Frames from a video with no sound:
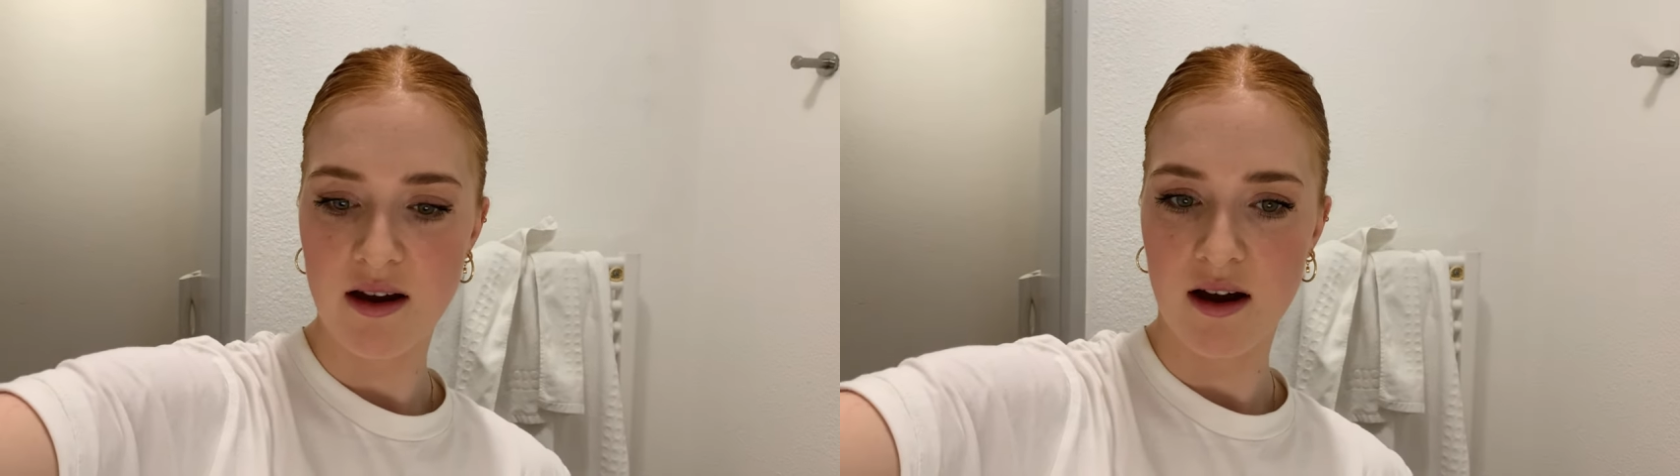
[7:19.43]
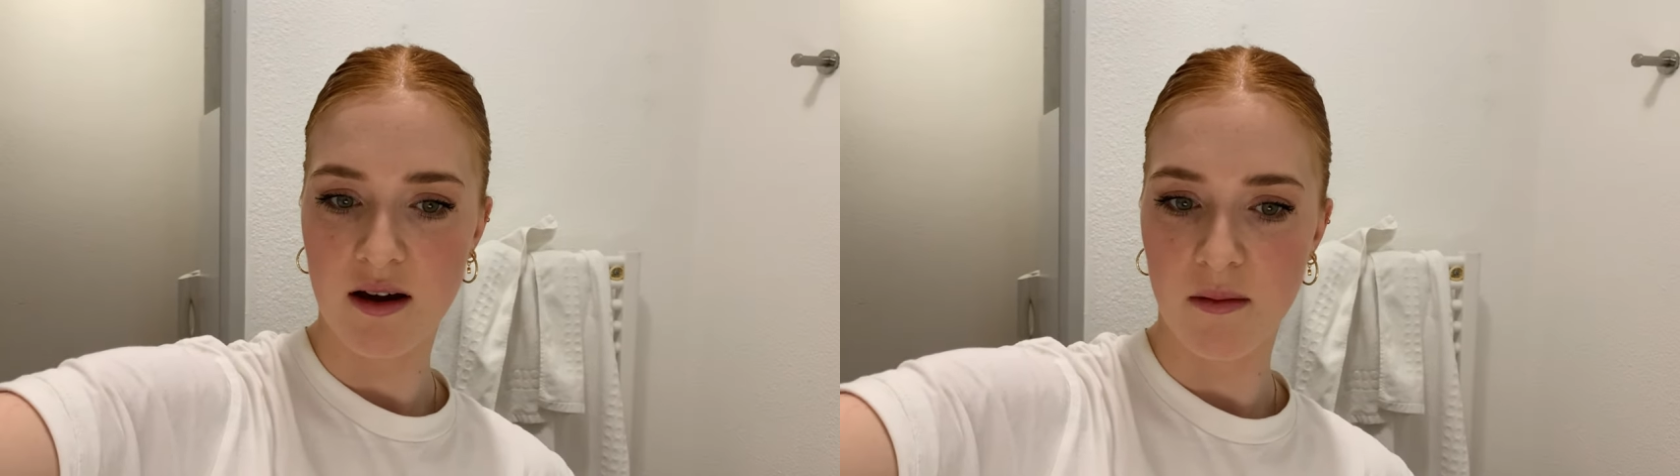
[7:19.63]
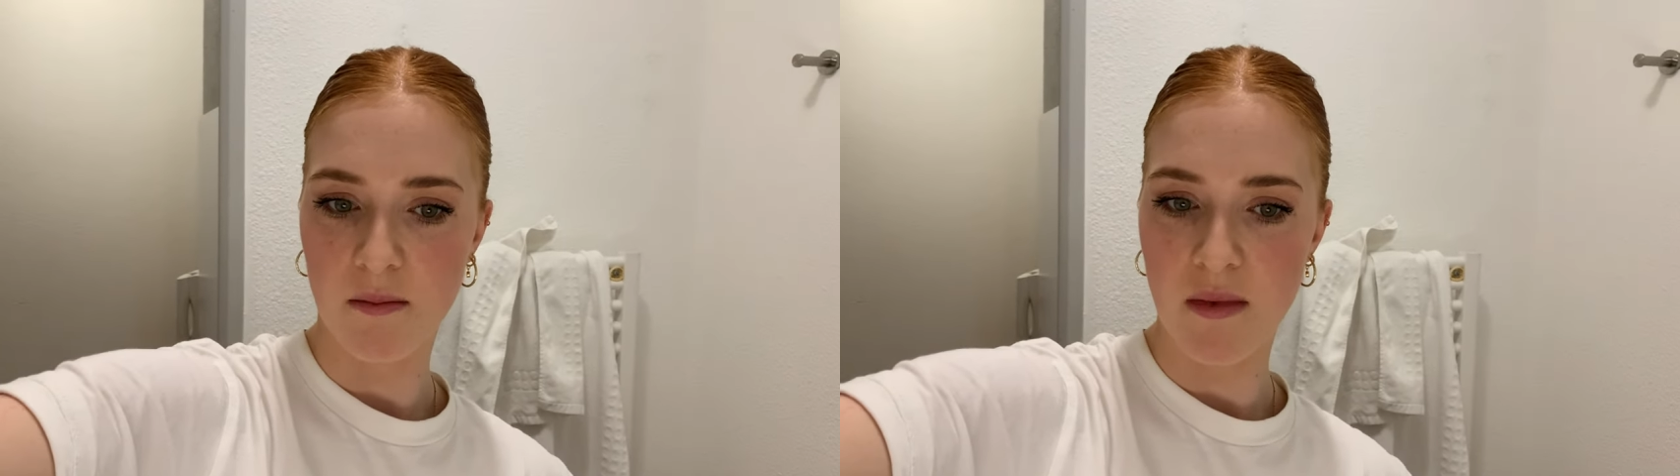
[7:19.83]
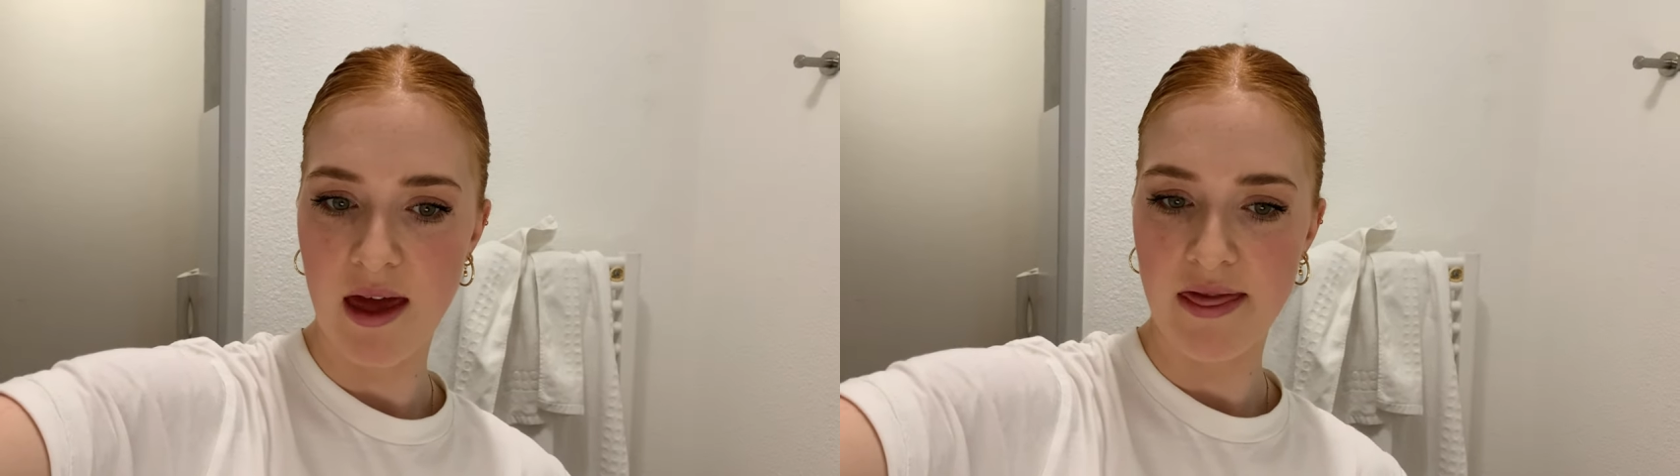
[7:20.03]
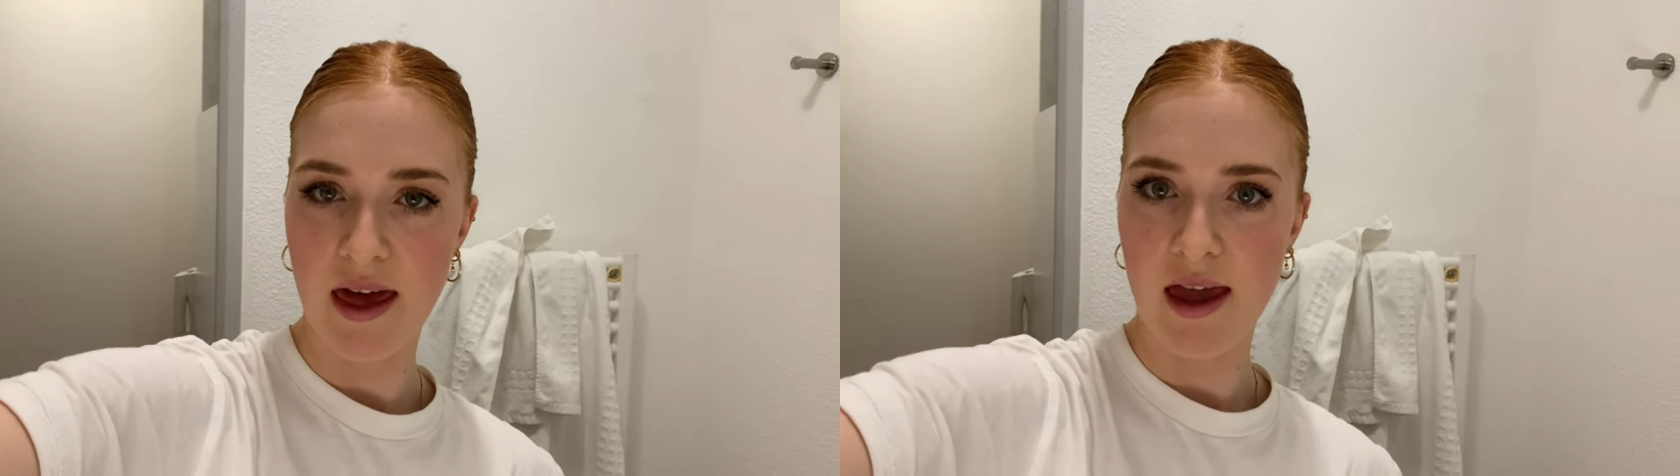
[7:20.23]
Um,
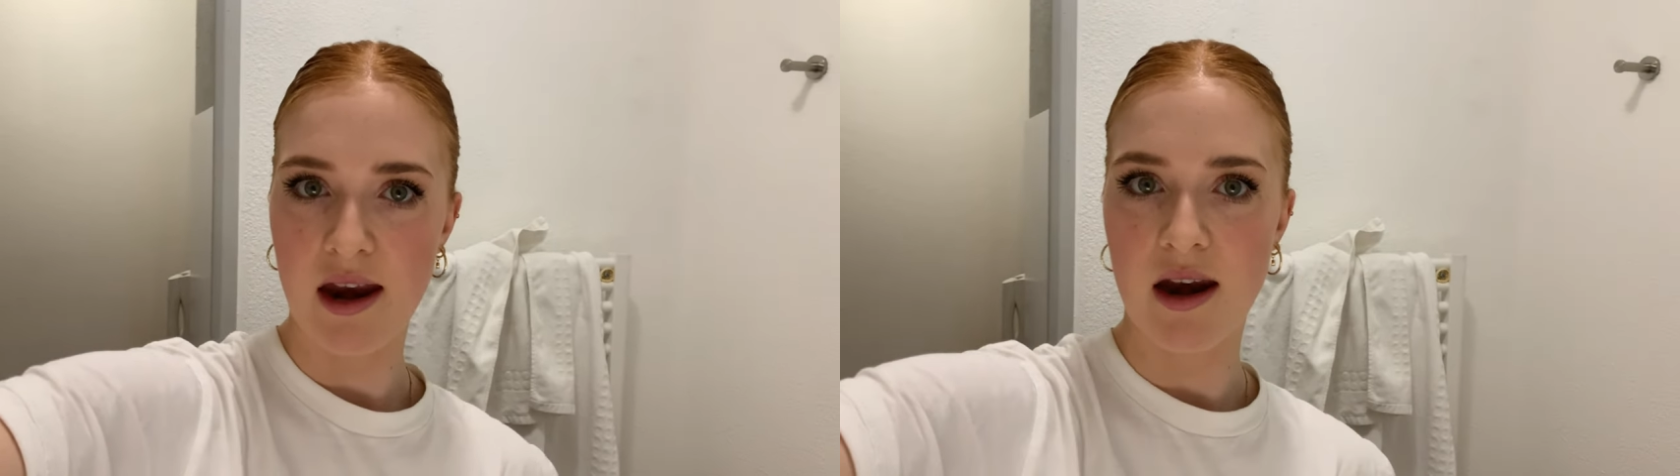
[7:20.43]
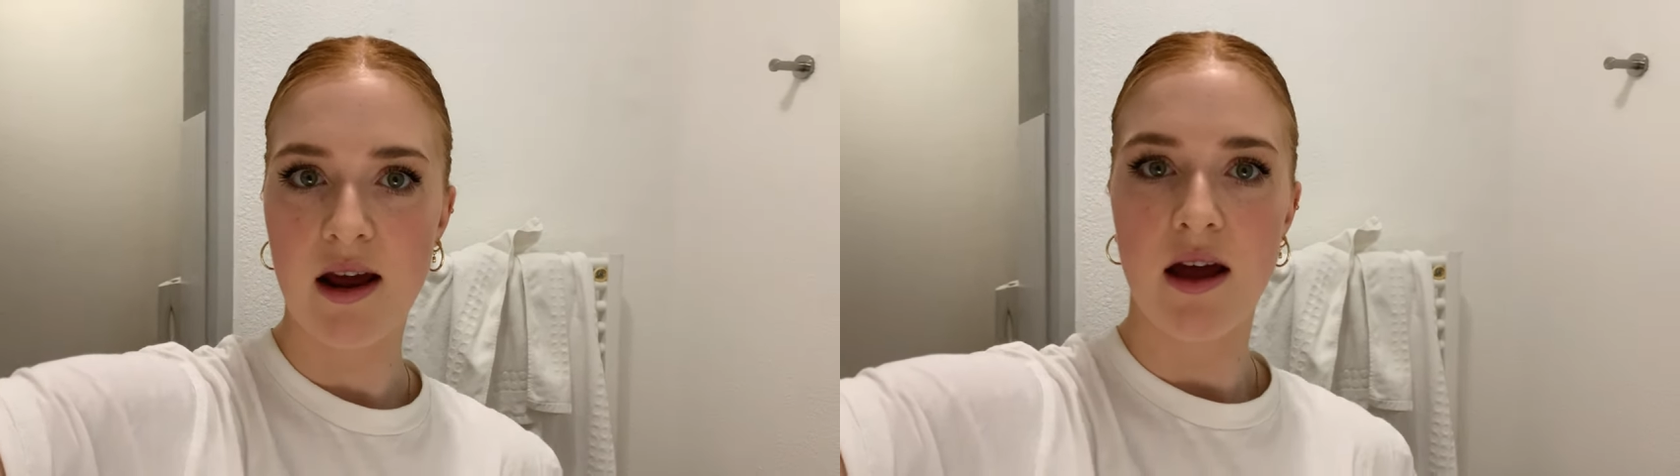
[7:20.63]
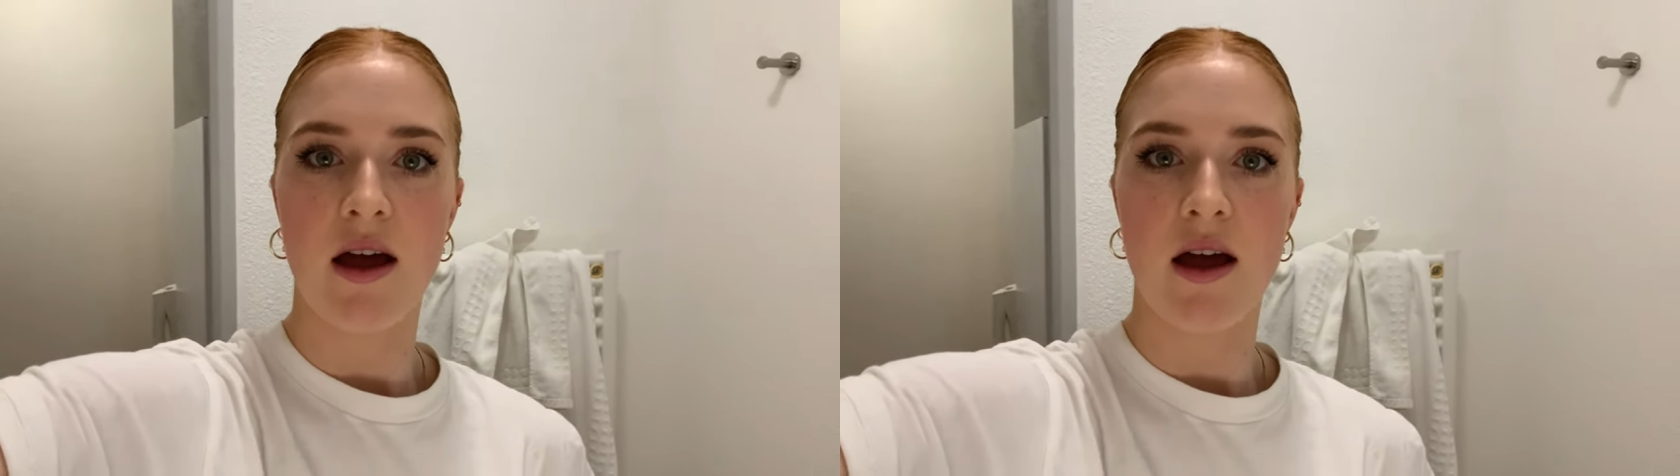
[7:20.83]
and then